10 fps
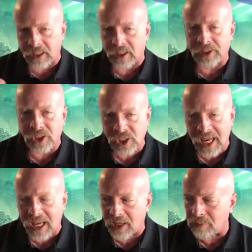a
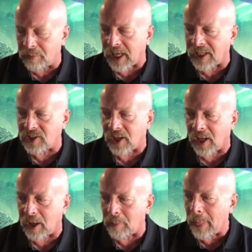cliche, but
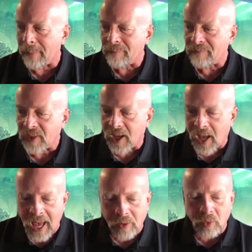
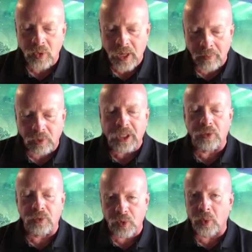I am looking
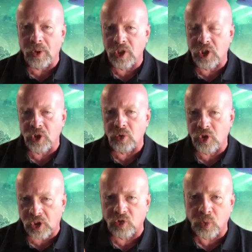forward to
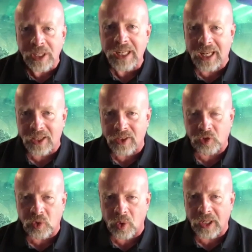just reading the
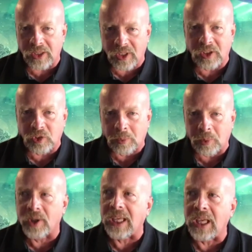stories in this book,
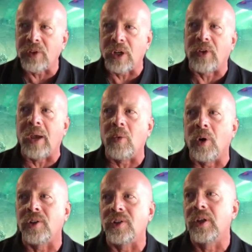even if I weren't